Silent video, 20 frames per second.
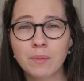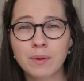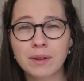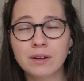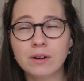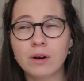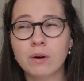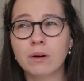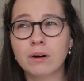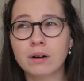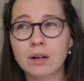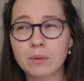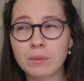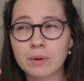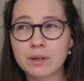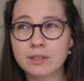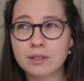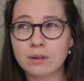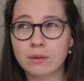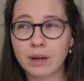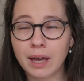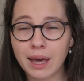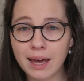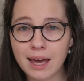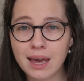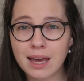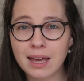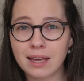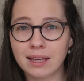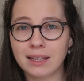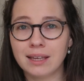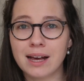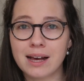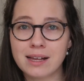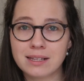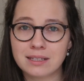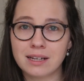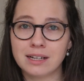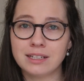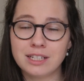With Noel it was okay.
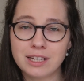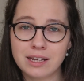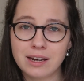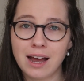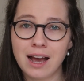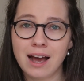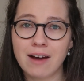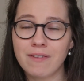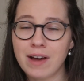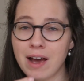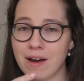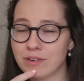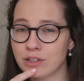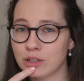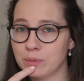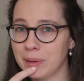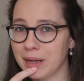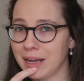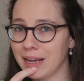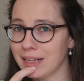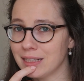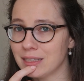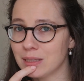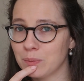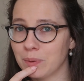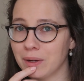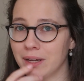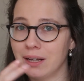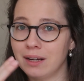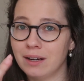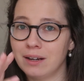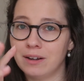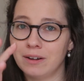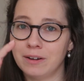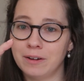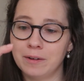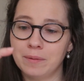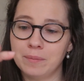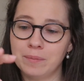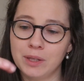Yes, I did have after pains when
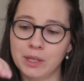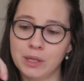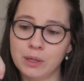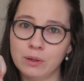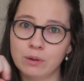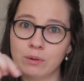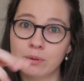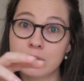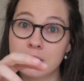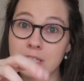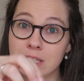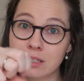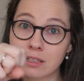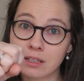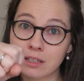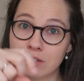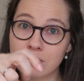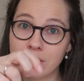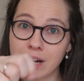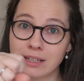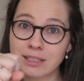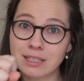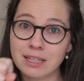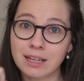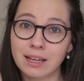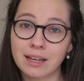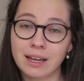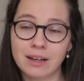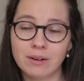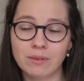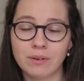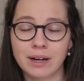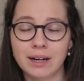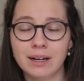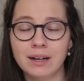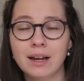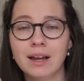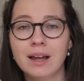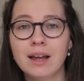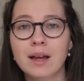the uterus is contracting again,
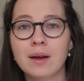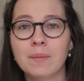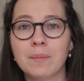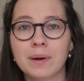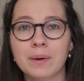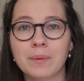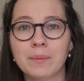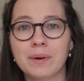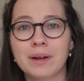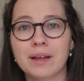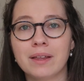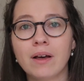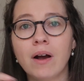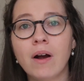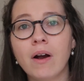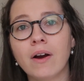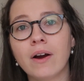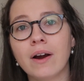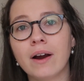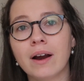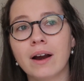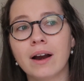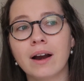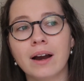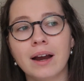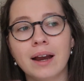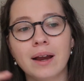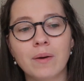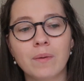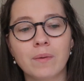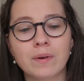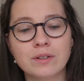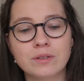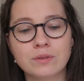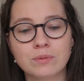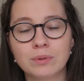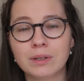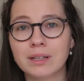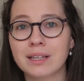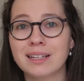right? But with her it
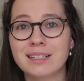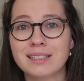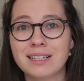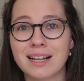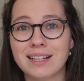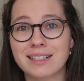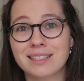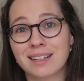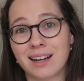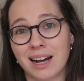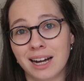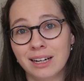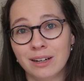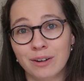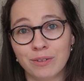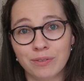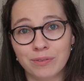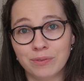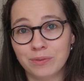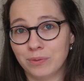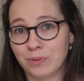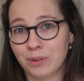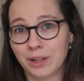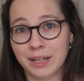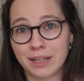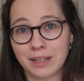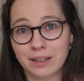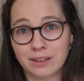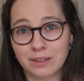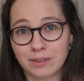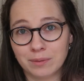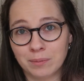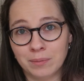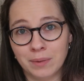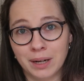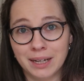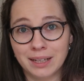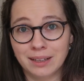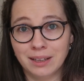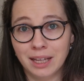was really intense, kind of like
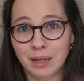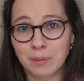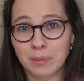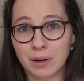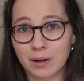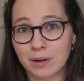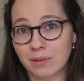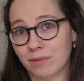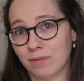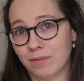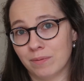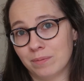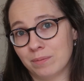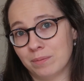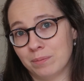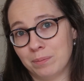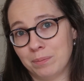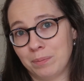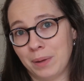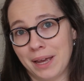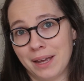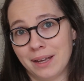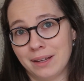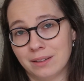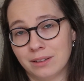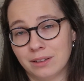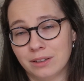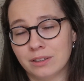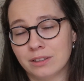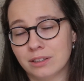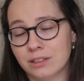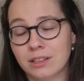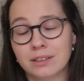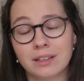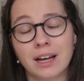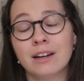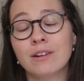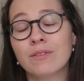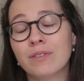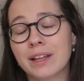my labor pain,
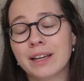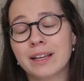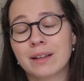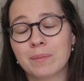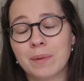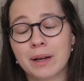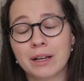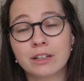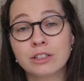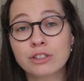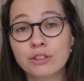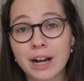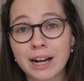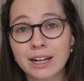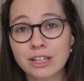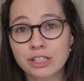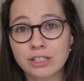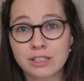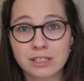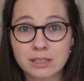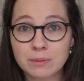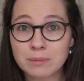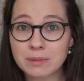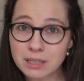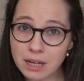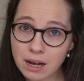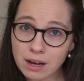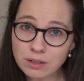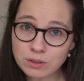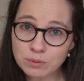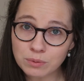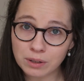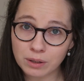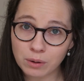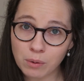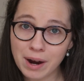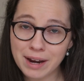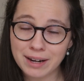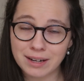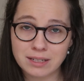kind of like my contractions themselves were
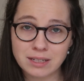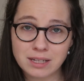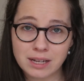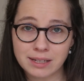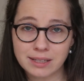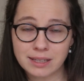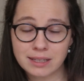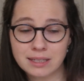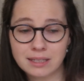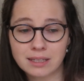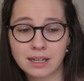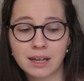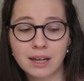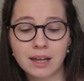quite intense.